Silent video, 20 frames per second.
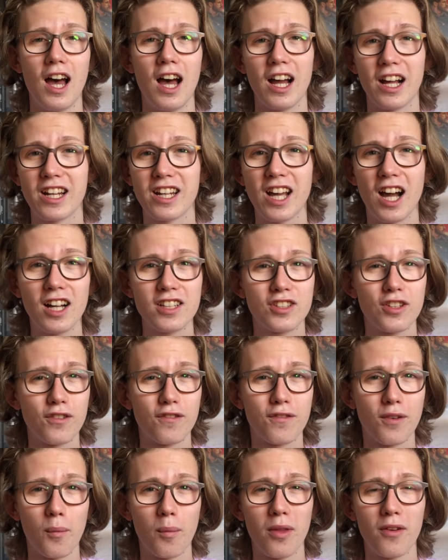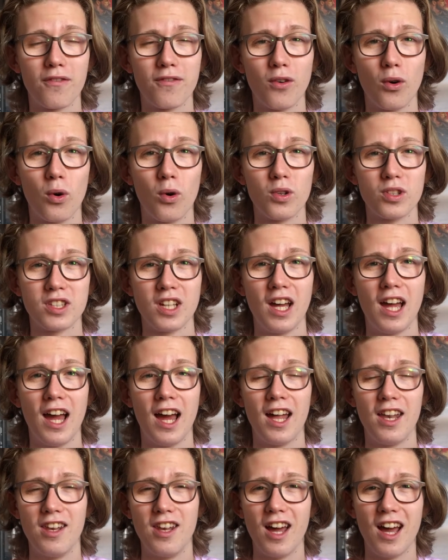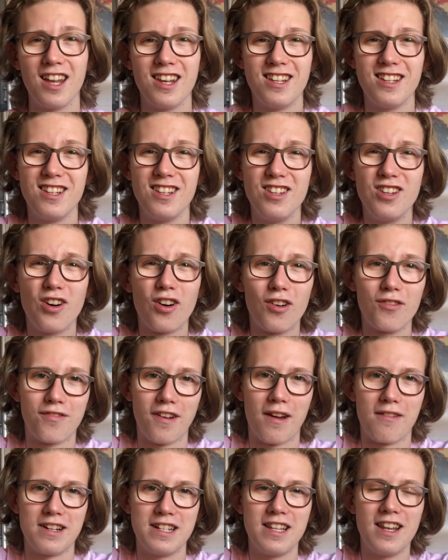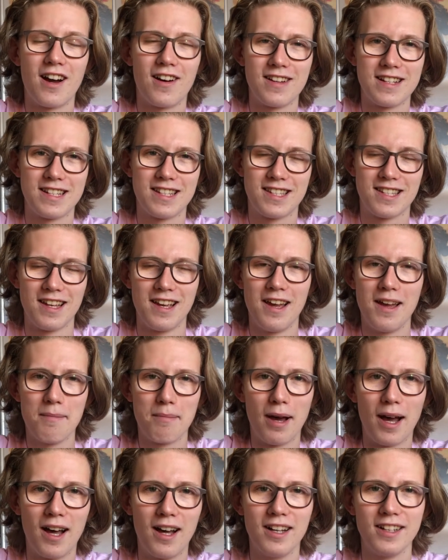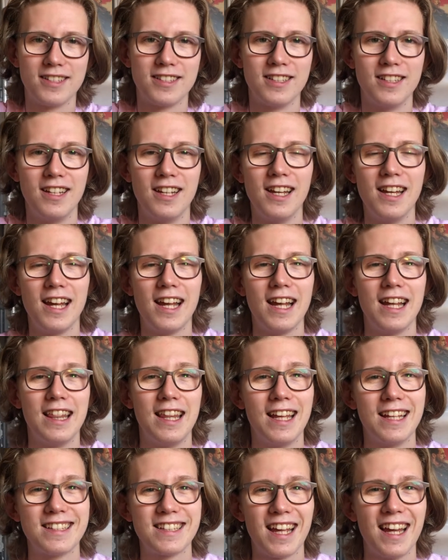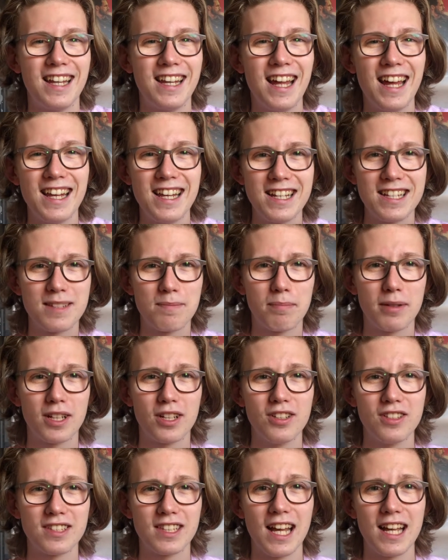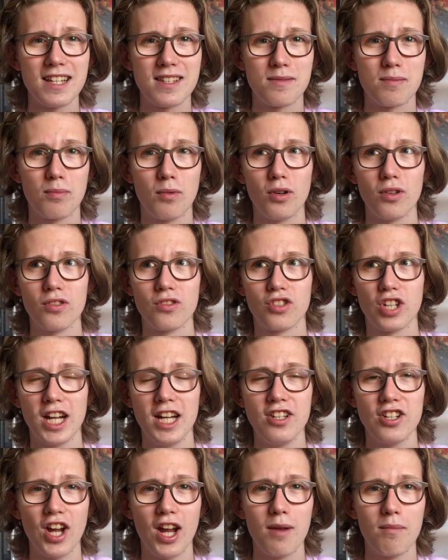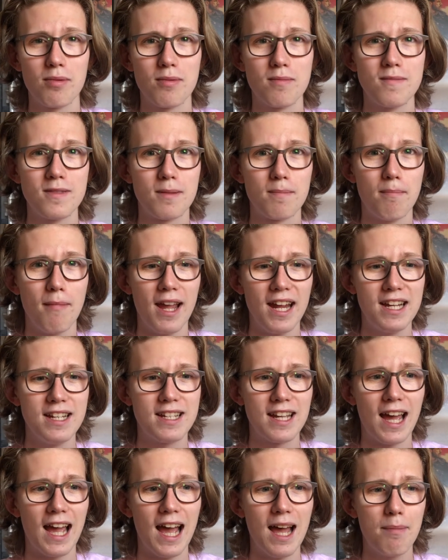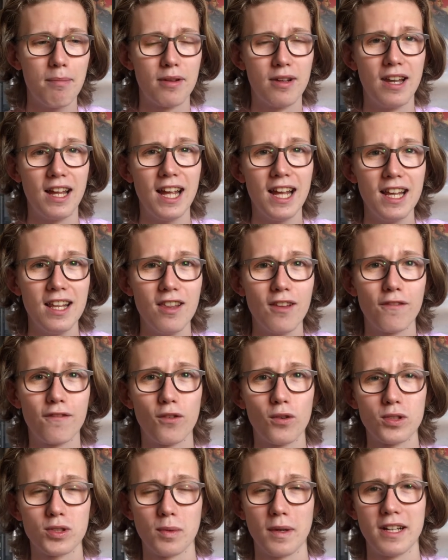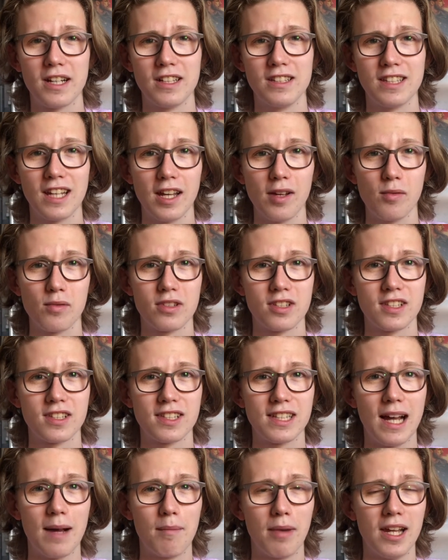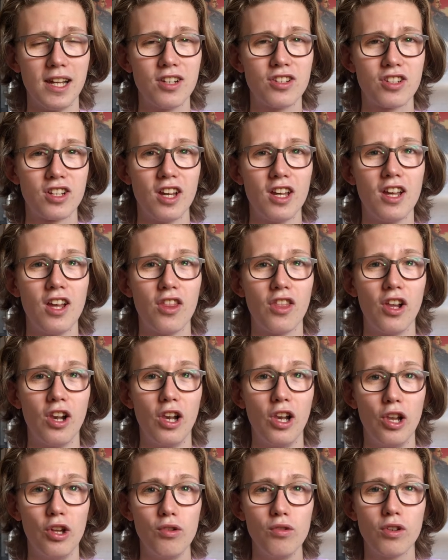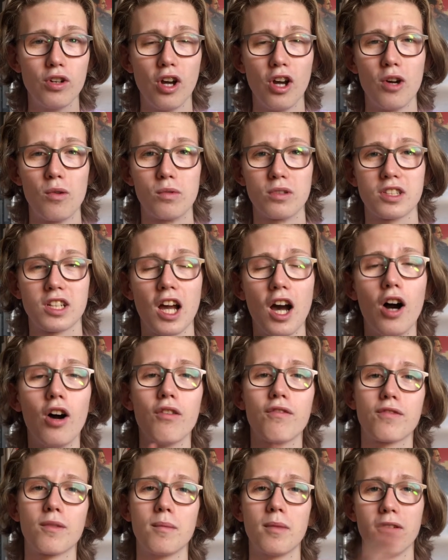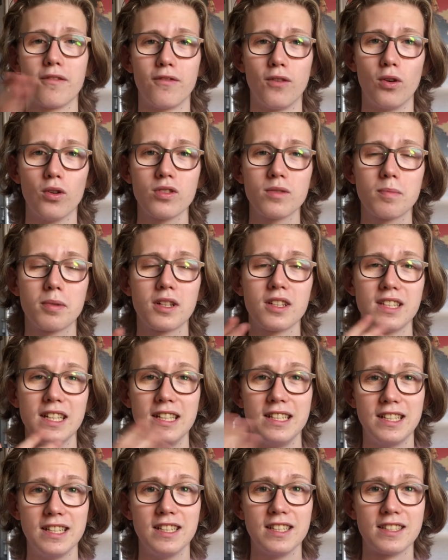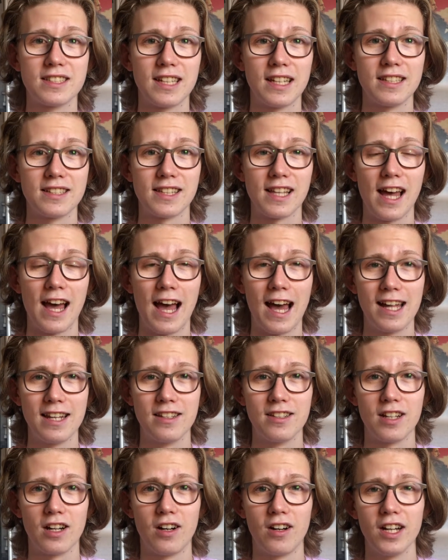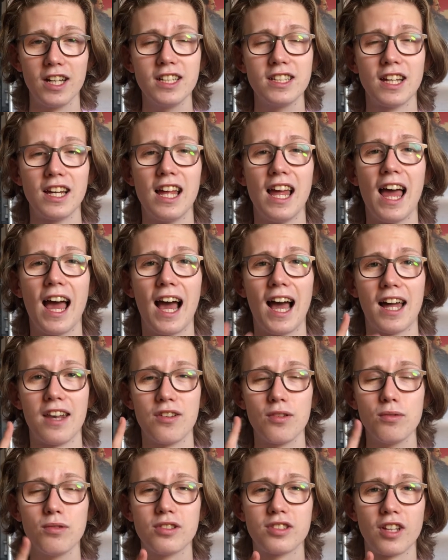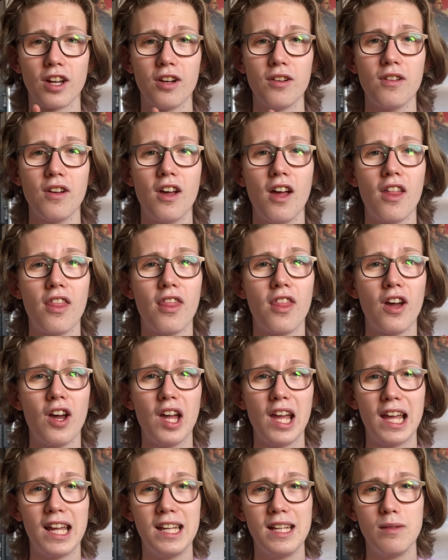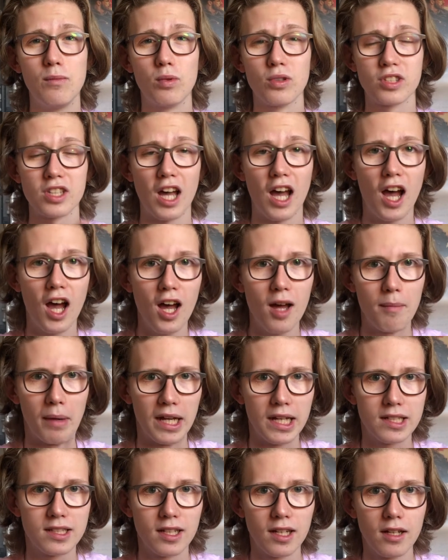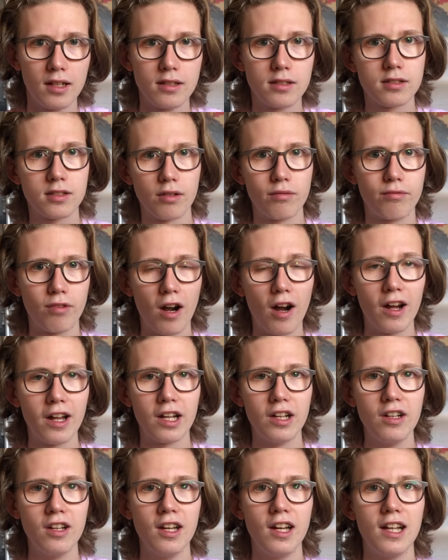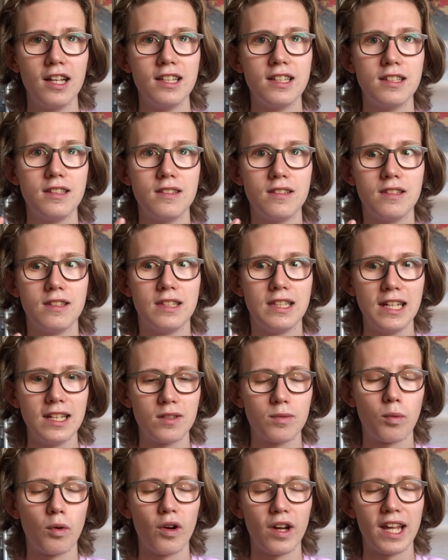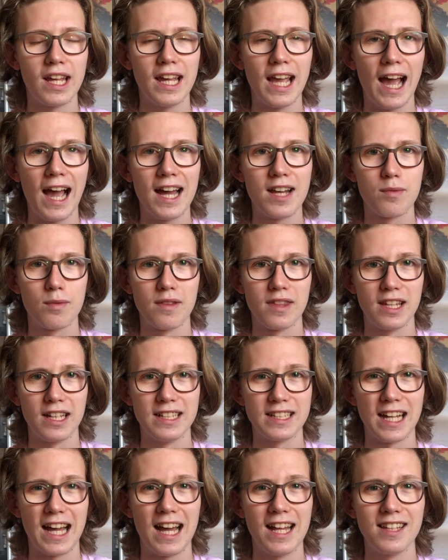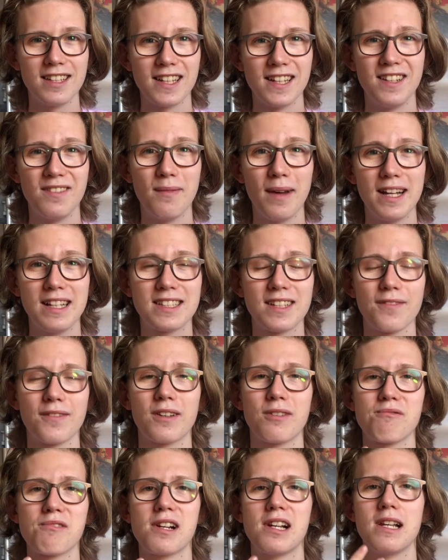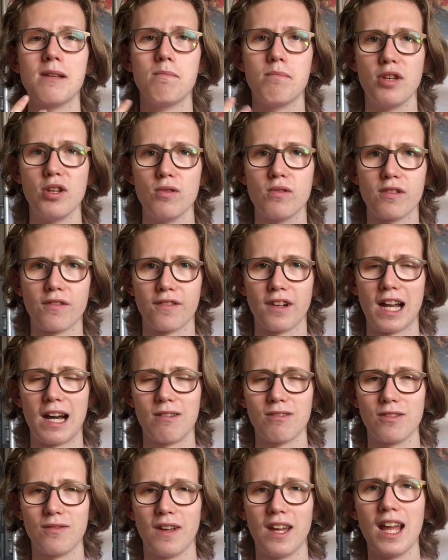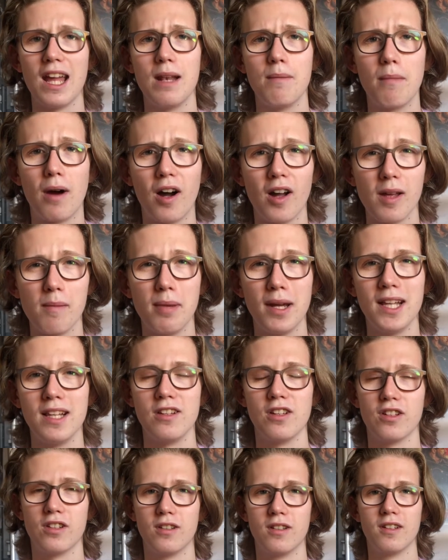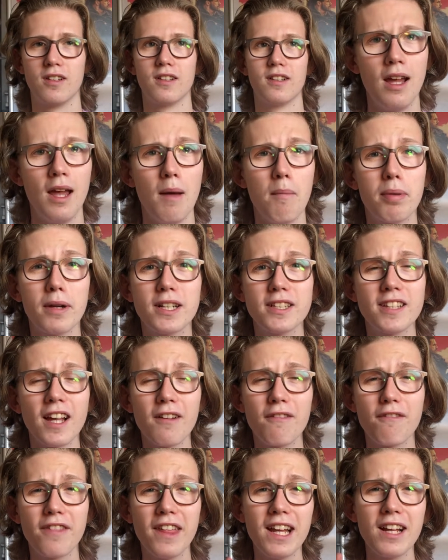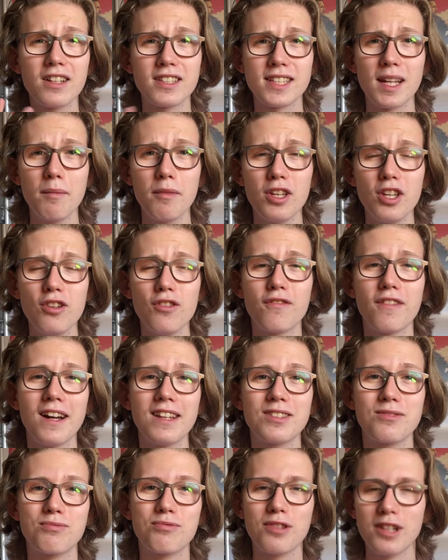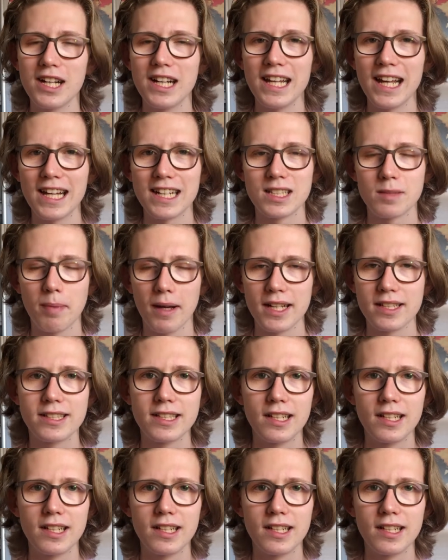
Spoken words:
cut off from the Force, and not a very nice person in this. And it's because that's what J.J. Abrams made it happen. In The Force Awakens, it was established that Luke was cut off from the Force because he didn't sense that Han died, and also that he was a hermit. So Rian did what he had with these hands and made something really beautiful out of it, in my opinion. Because I think some of you fans really expected